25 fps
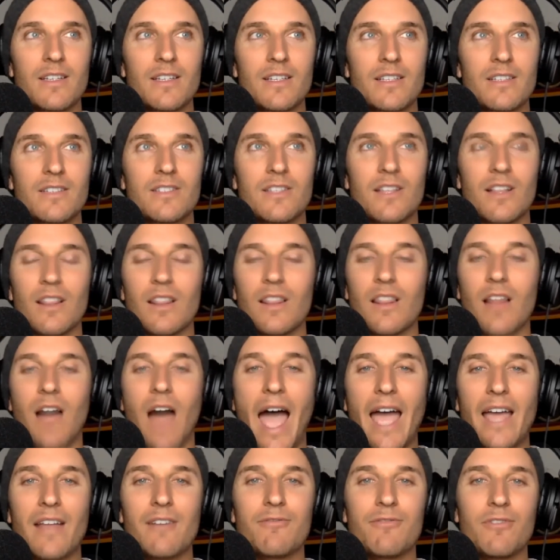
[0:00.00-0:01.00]

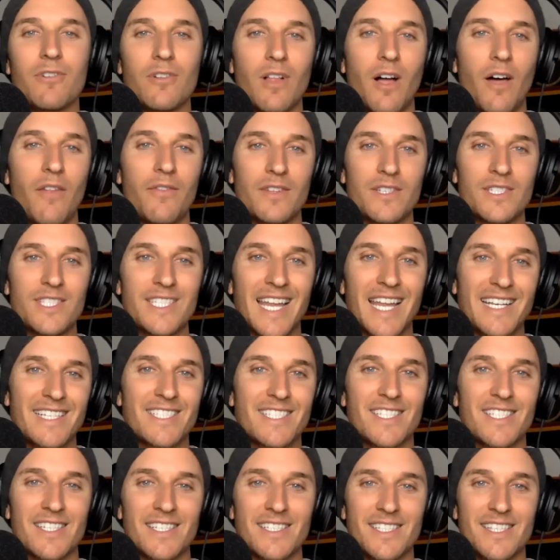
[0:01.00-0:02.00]
delightful on the
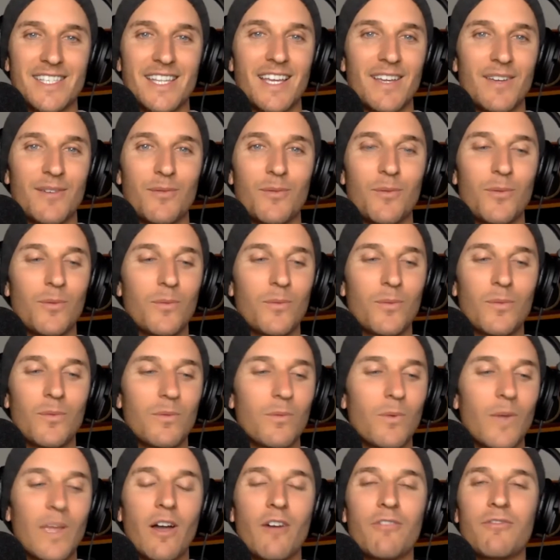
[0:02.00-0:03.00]
senses, that
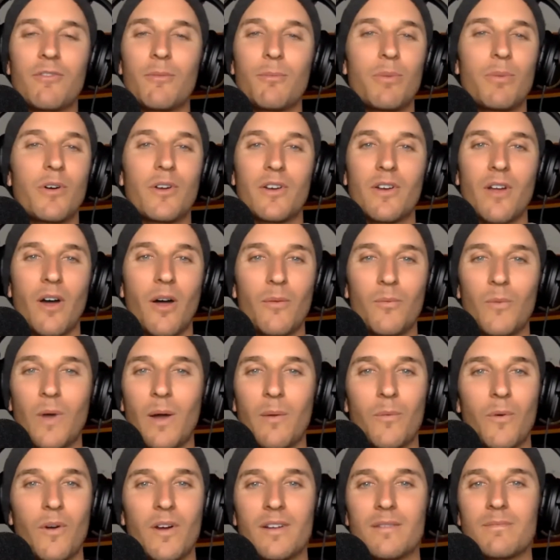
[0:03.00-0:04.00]
we often put it on
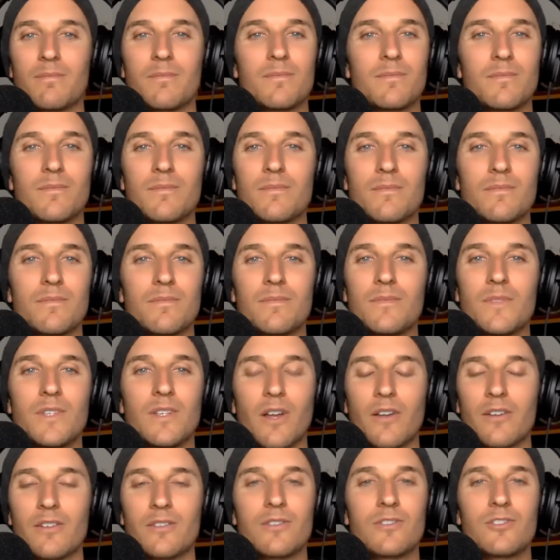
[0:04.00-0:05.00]
when we're, you
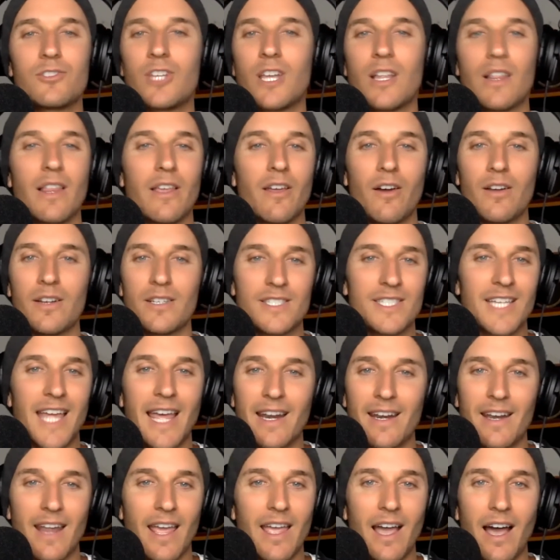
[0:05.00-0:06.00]
know, chilling on a
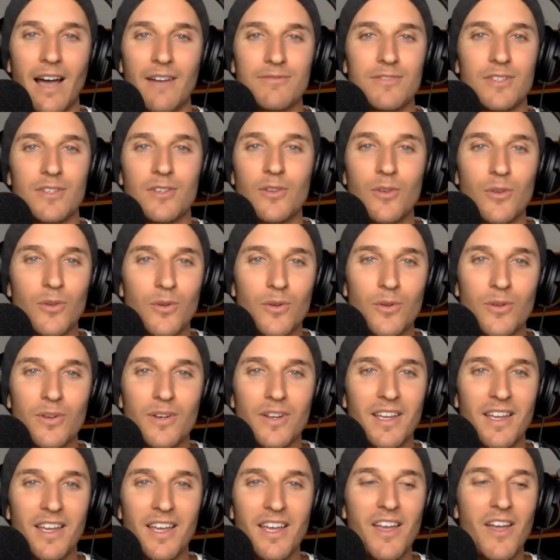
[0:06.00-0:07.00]
Saturday
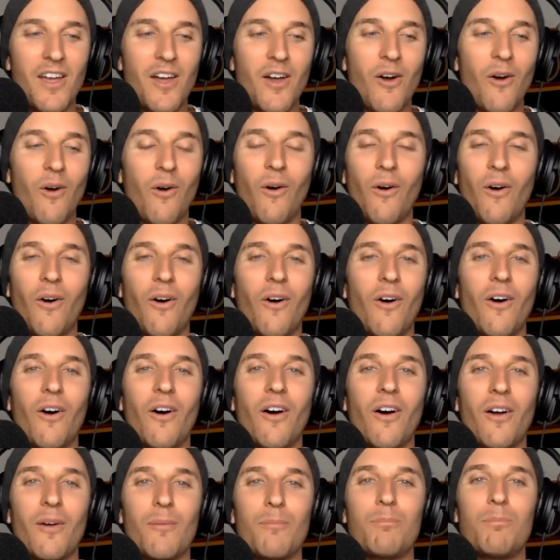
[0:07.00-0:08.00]
afternoon,
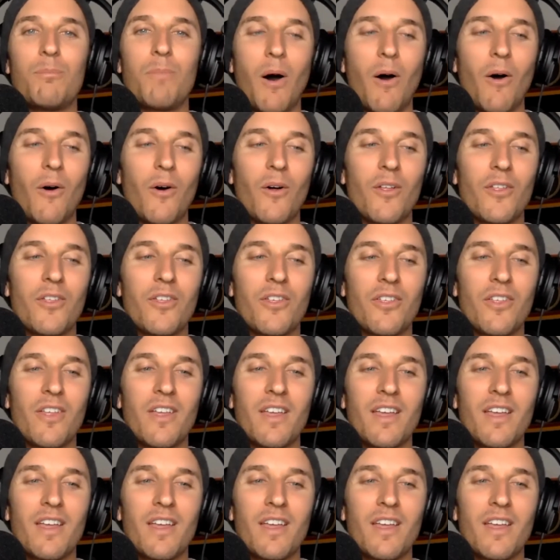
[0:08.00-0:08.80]
or both